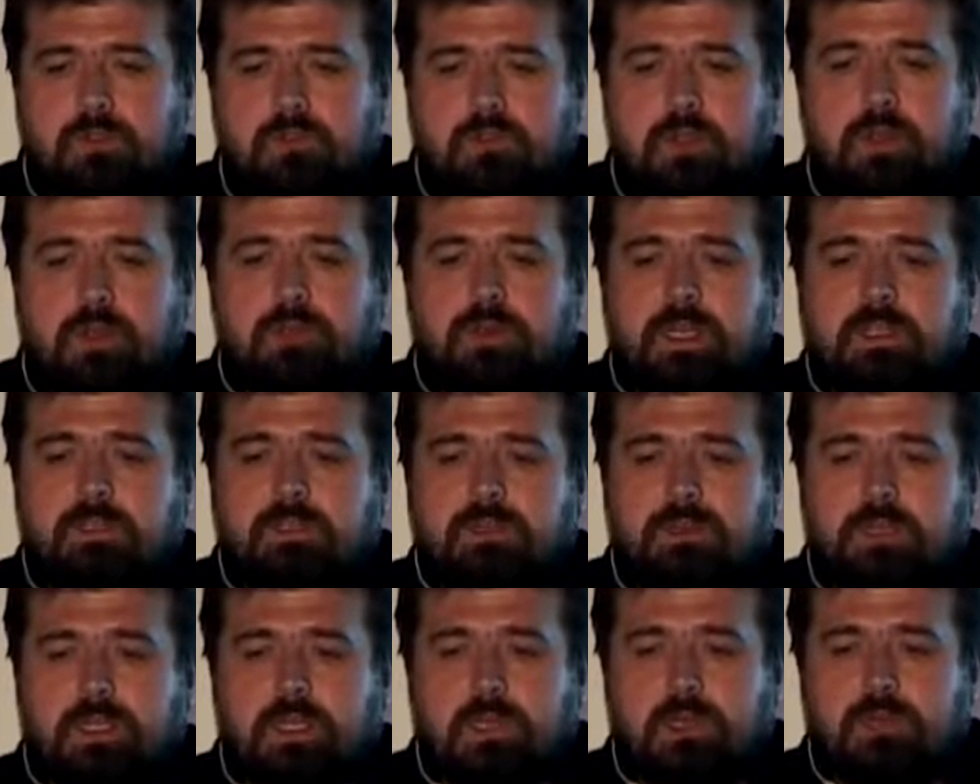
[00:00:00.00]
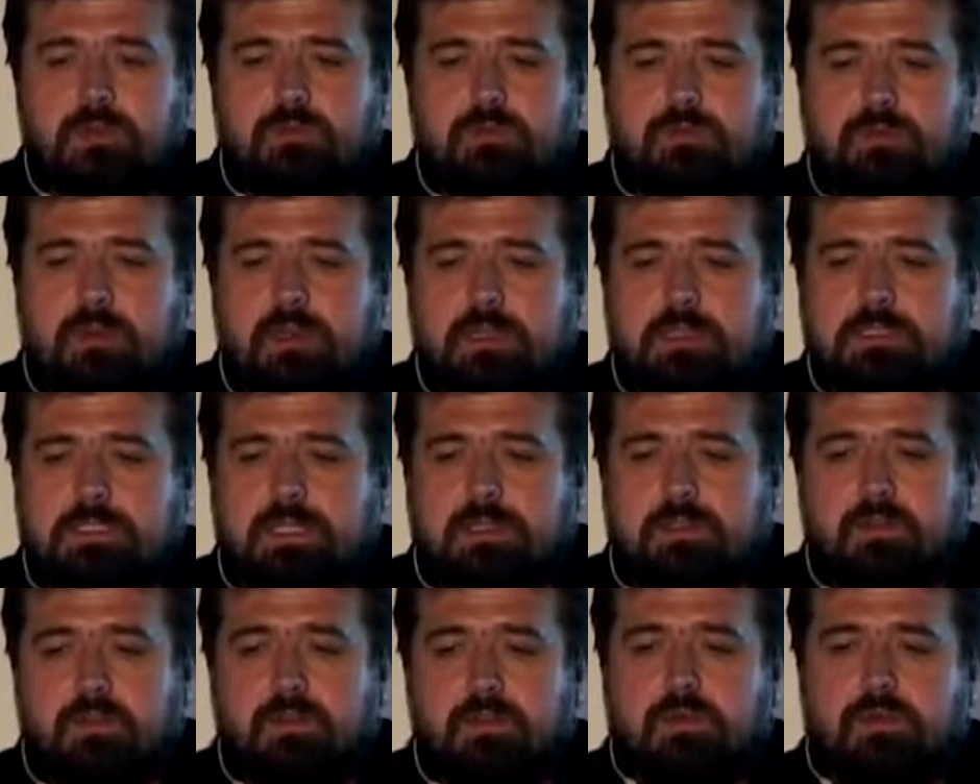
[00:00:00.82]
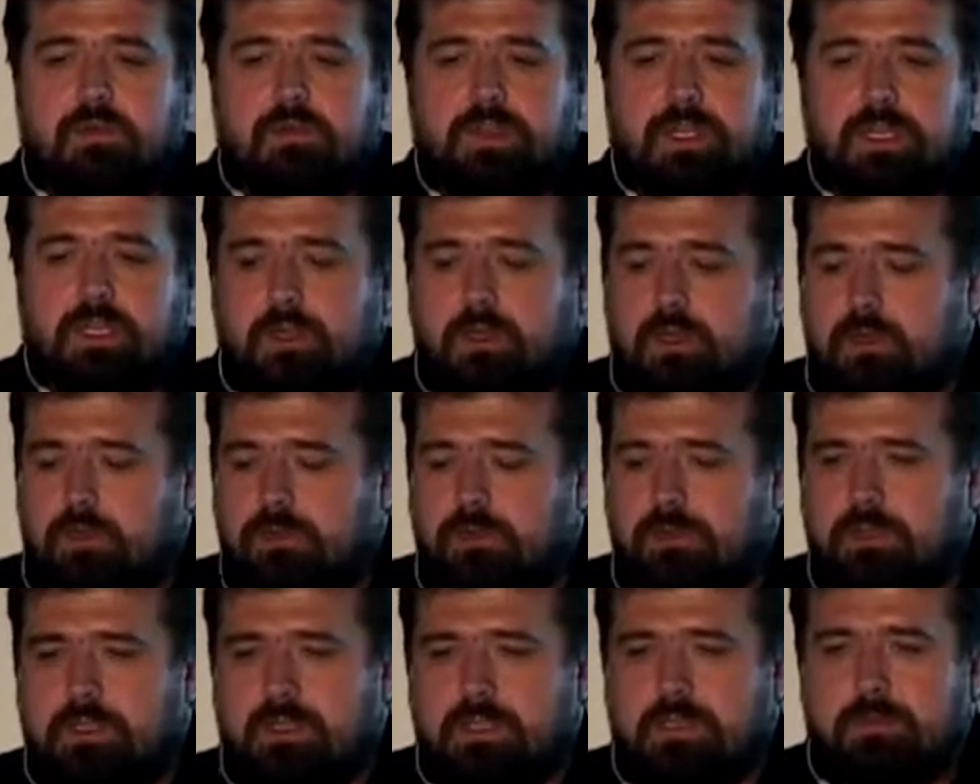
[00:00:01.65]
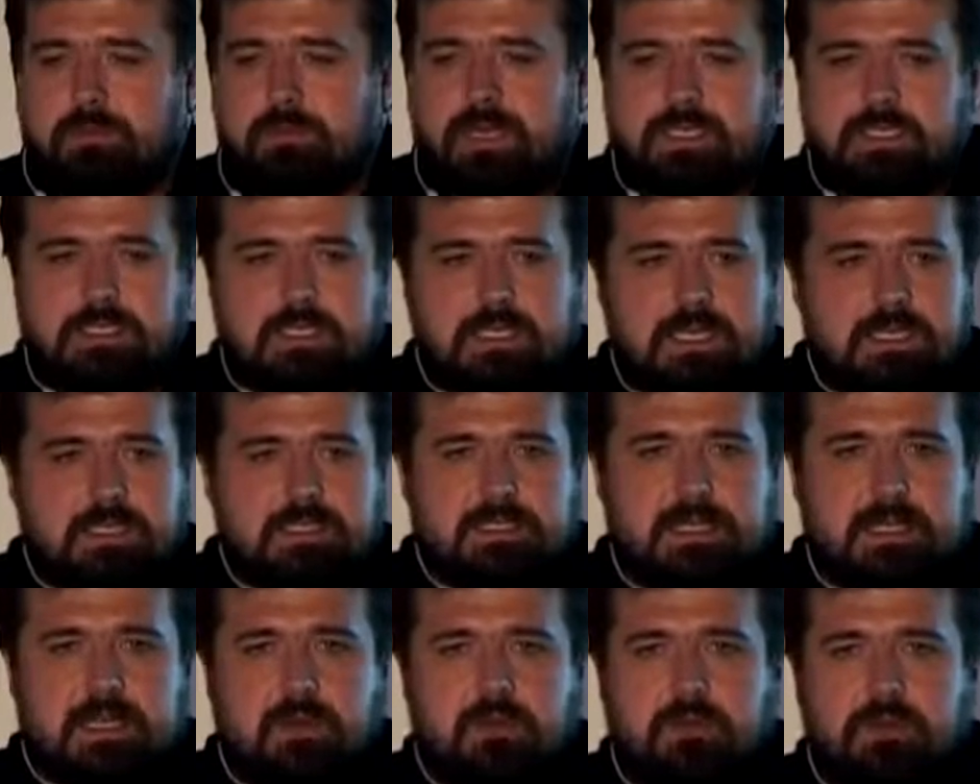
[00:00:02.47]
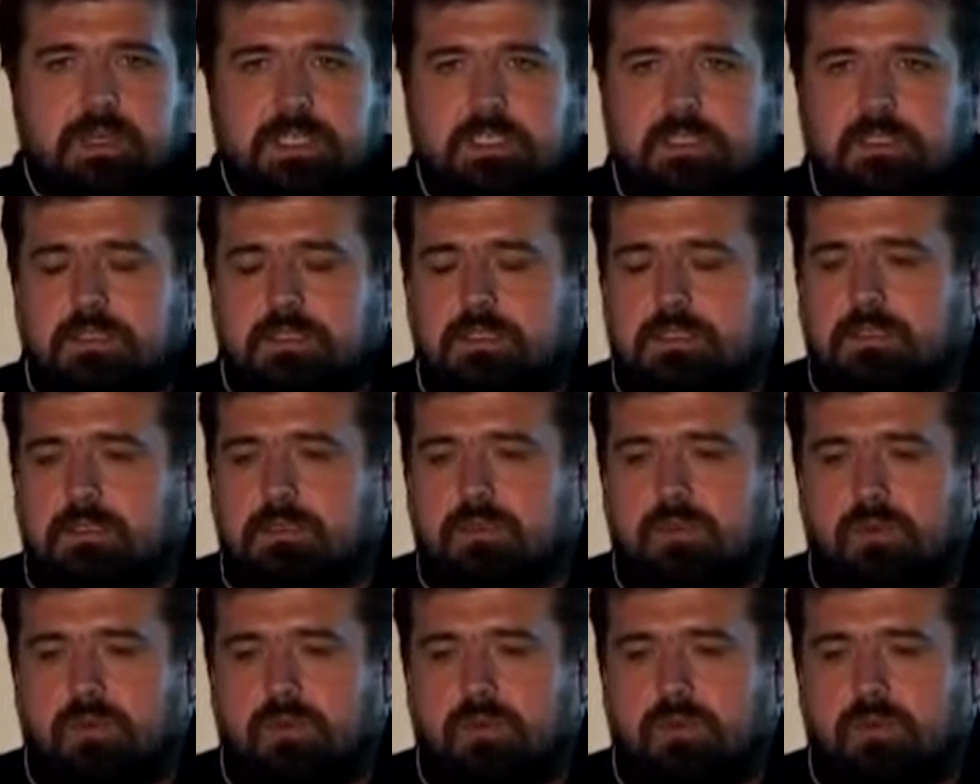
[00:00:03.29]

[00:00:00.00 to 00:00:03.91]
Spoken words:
no need to include files that are already included in base class declarations